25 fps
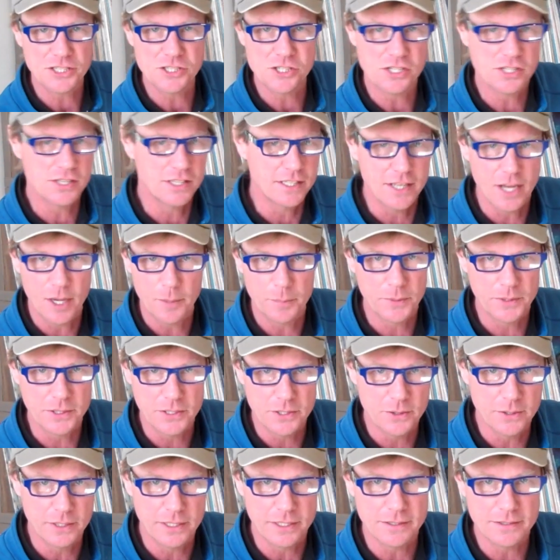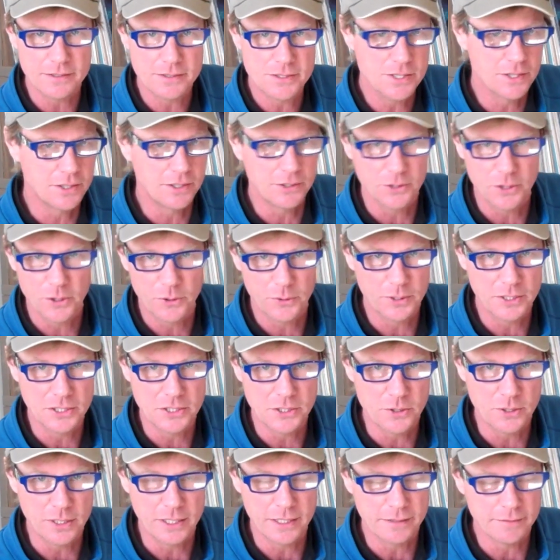the upper unit to the lower
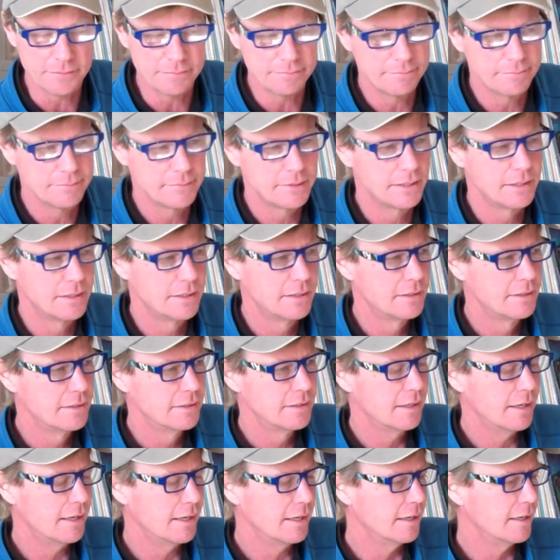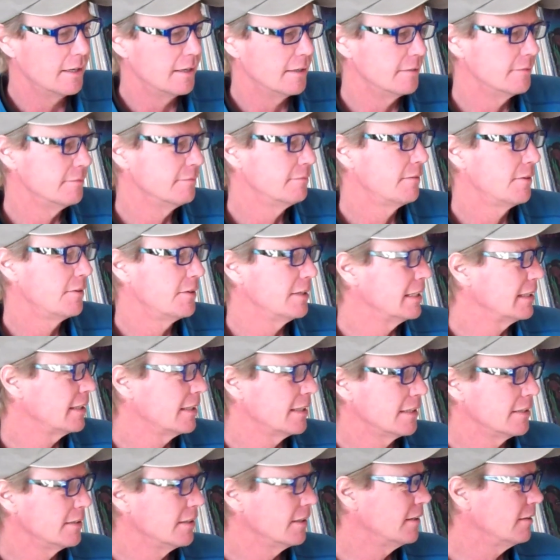unit,
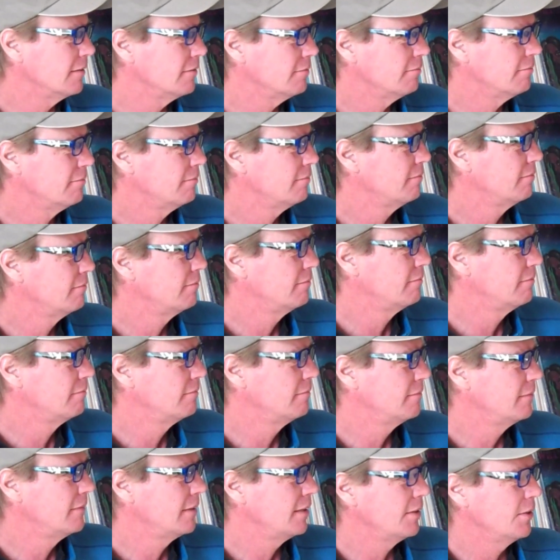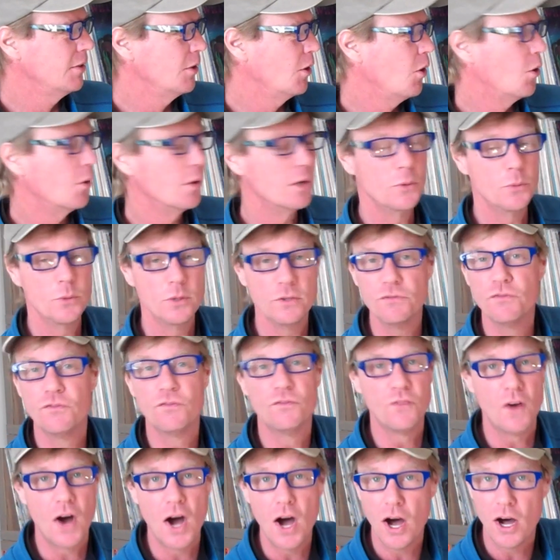thinking that, you know, it would
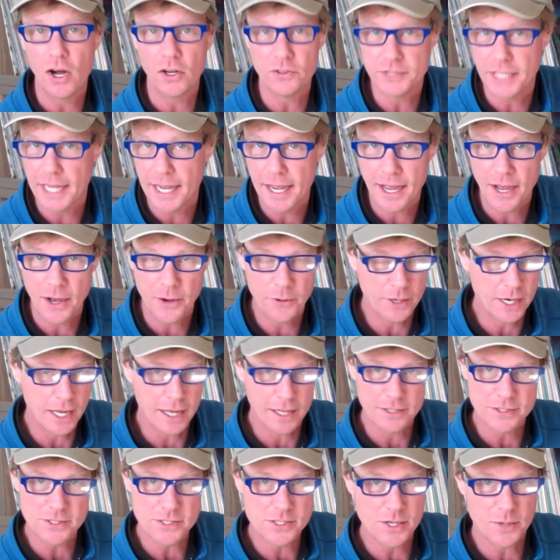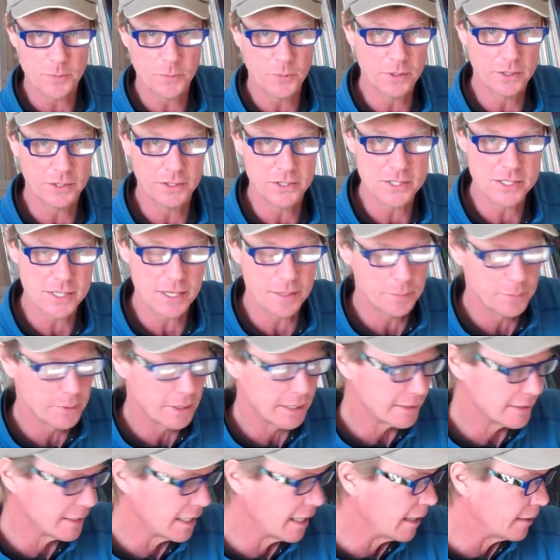fall down on someone or something
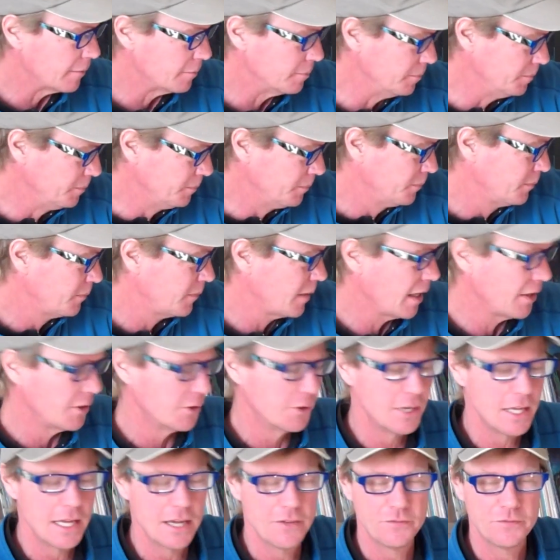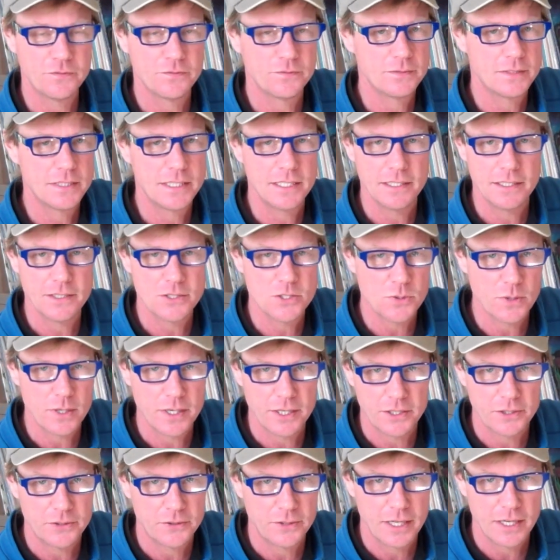like that. I don't have kids
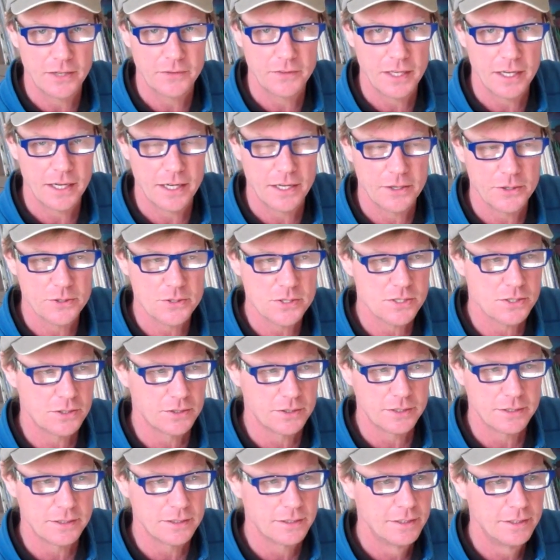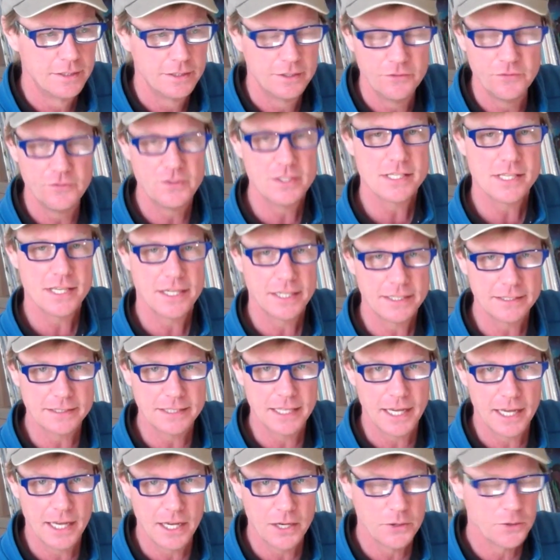running around the house or visiting the
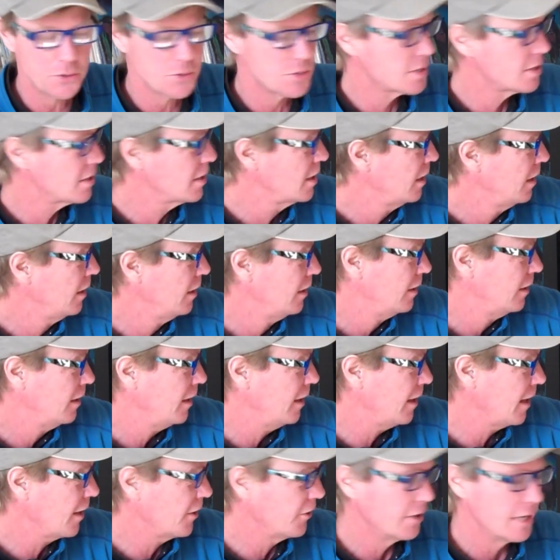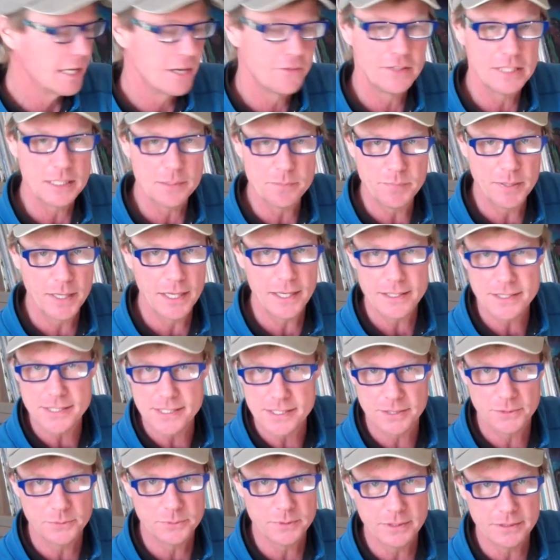house, and I don't have any pets
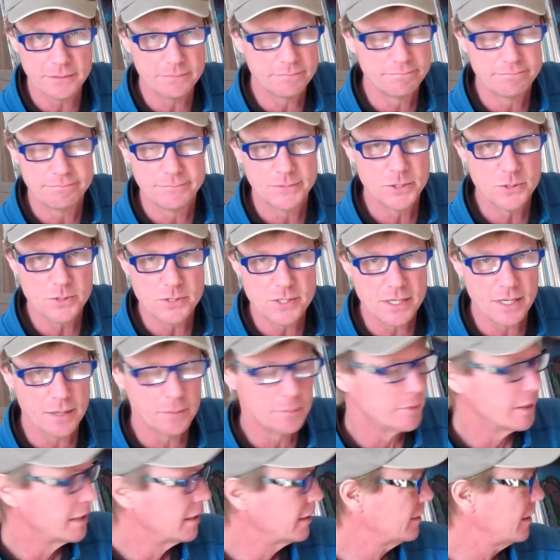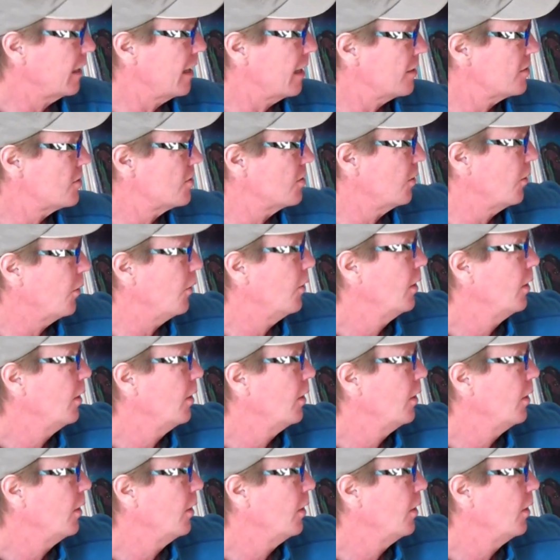that would do something like that. So